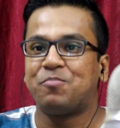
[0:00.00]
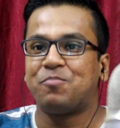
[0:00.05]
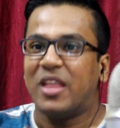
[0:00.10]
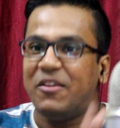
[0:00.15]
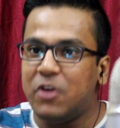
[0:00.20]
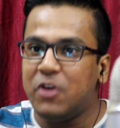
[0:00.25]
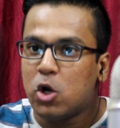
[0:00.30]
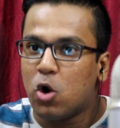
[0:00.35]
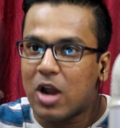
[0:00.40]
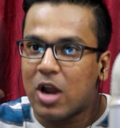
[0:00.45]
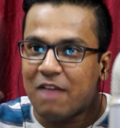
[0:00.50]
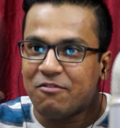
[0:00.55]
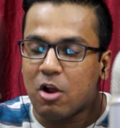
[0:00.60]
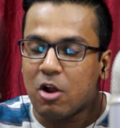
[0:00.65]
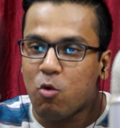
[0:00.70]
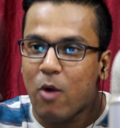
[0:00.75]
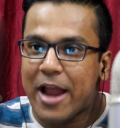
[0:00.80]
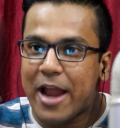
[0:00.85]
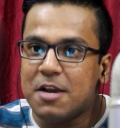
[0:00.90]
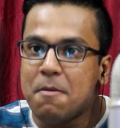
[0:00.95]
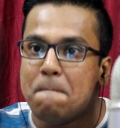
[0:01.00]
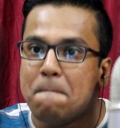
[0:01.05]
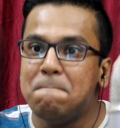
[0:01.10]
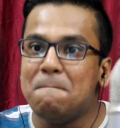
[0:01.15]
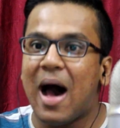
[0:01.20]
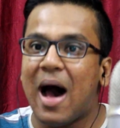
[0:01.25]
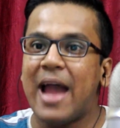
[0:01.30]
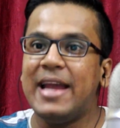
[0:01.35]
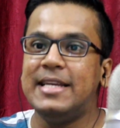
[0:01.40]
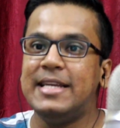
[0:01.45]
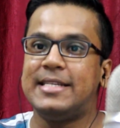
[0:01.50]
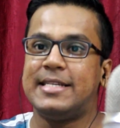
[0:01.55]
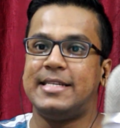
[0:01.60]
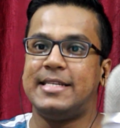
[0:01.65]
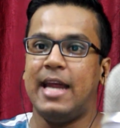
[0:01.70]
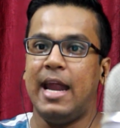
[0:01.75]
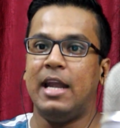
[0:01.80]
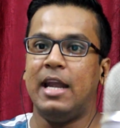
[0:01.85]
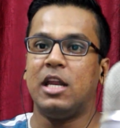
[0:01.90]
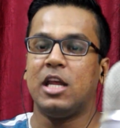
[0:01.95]
if you don't have the right
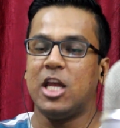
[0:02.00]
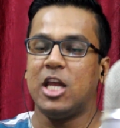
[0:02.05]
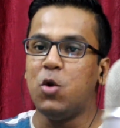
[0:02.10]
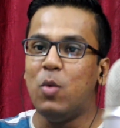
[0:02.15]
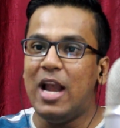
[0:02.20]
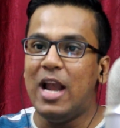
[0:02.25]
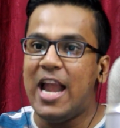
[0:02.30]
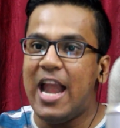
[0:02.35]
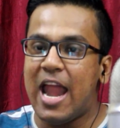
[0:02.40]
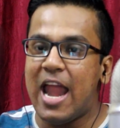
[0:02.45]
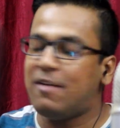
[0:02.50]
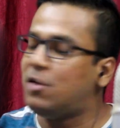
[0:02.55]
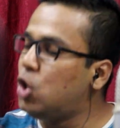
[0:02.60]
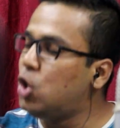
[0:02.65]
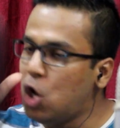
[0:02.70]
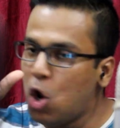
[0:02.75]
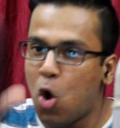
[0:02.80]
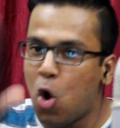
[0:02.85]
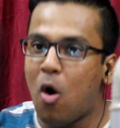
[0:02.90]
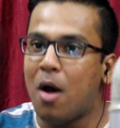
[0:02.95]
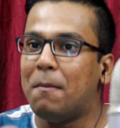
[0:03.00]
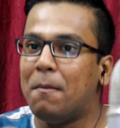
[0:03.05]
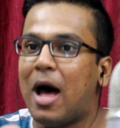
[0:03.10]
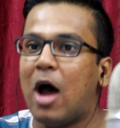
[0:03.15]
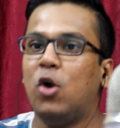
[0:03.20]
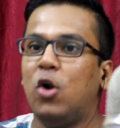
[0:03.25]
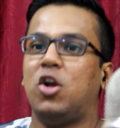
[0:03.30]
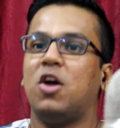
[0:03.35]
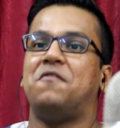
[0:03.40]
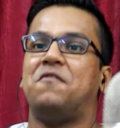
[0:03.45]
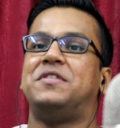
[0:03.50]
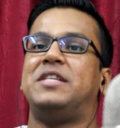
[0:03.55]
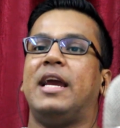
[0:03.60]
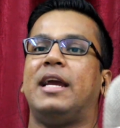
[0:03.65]
mindset, you will no amount of